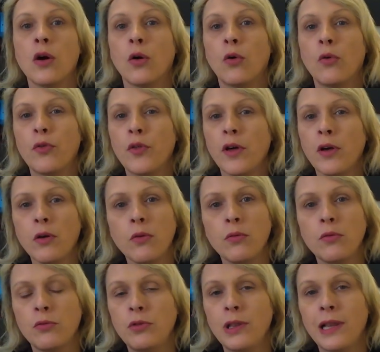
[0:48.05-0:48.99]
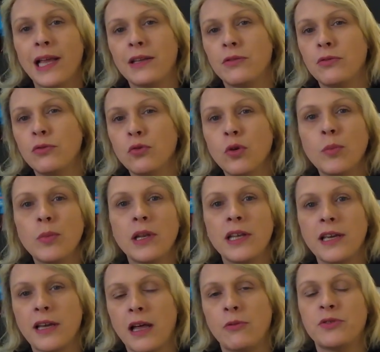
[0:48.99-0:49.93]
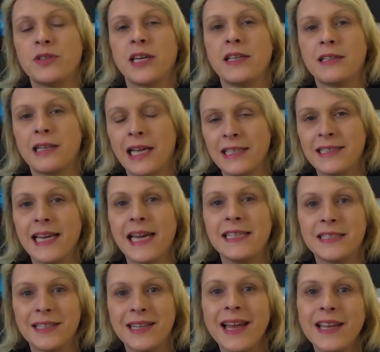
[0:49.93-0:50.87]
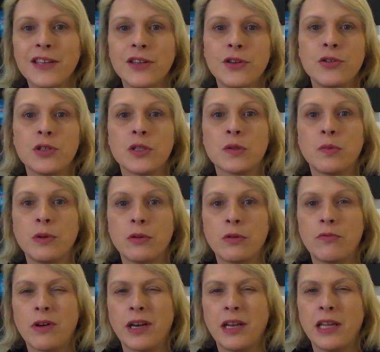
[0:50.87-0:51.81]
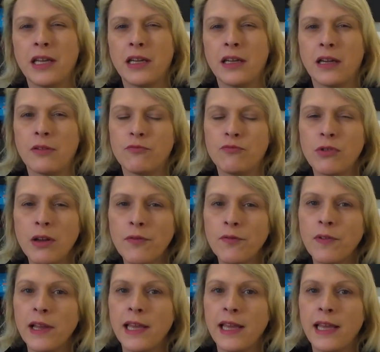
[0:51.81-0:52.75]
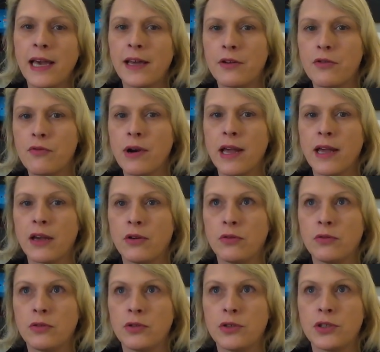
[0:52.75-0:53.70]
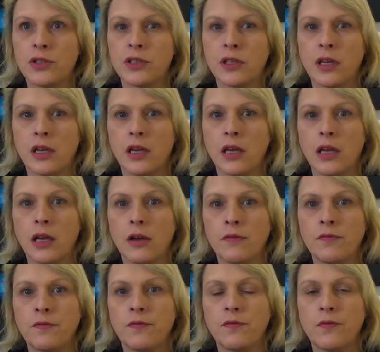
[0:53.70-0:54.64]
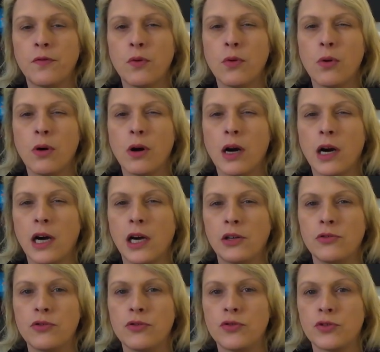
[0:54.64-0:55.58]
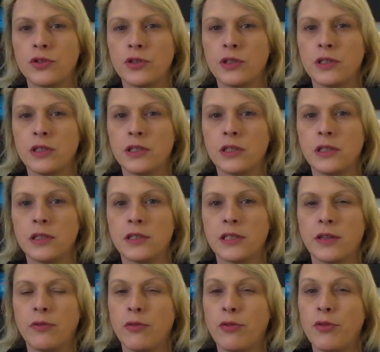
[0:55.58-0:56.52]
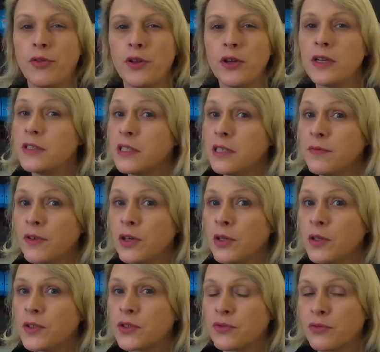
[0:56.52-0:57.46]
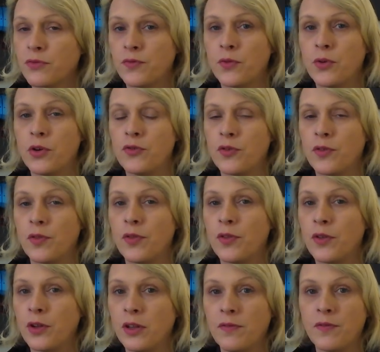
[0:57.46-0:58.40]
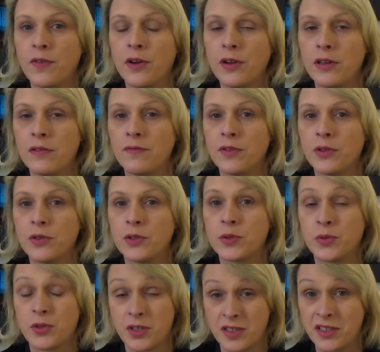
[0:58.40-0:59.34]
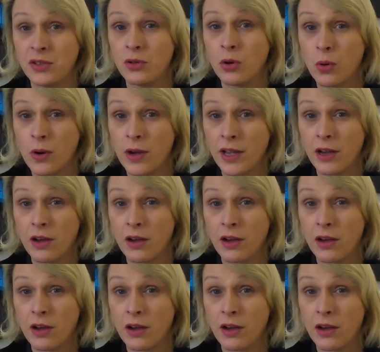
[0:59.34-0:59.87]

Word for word: although like normally I would say like day-to-day use we were running roughly at around uh, 430 volts 435 volts which is still quite